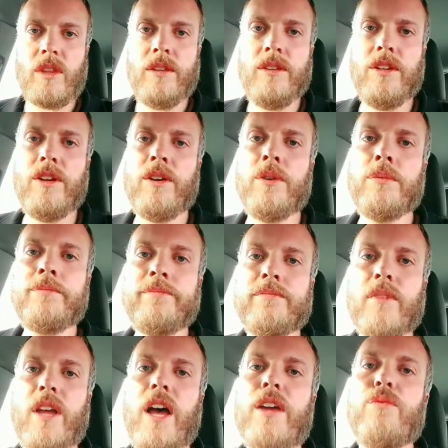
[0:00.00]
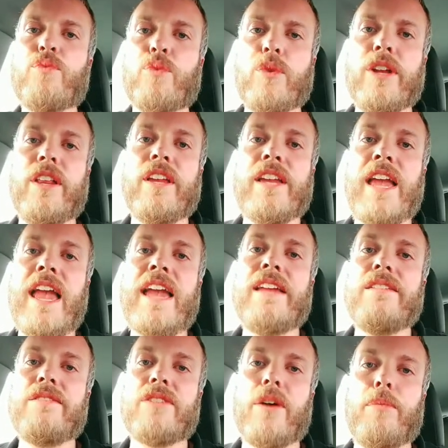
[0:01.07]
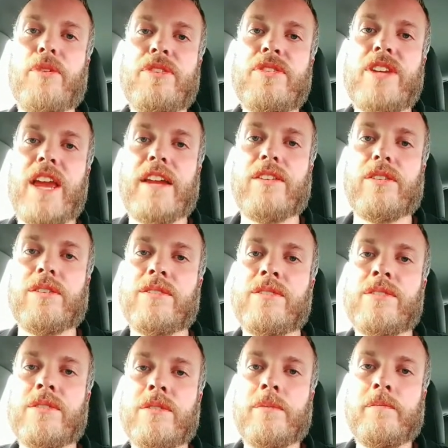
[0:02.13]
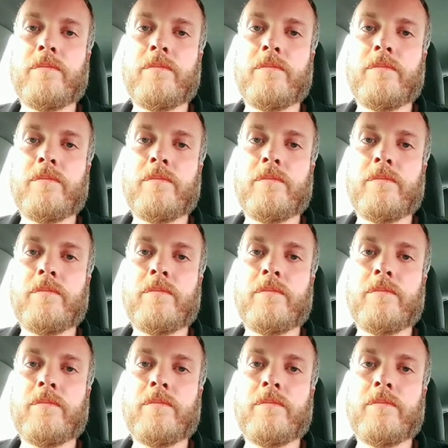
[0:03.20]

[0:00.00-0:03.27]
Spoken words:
You know, I really hate double standards.